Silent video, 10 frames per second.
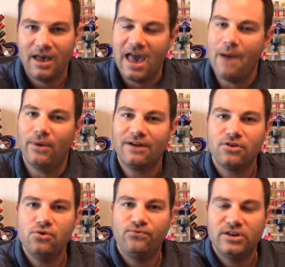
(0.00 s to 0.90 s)
And whenever
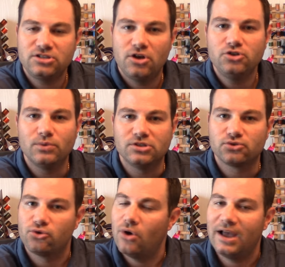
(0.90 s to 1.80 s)
you fish those ones
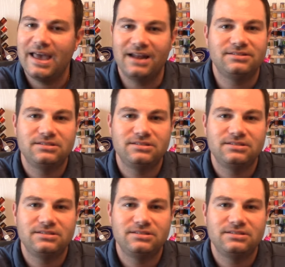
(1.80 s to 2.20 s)
through, again,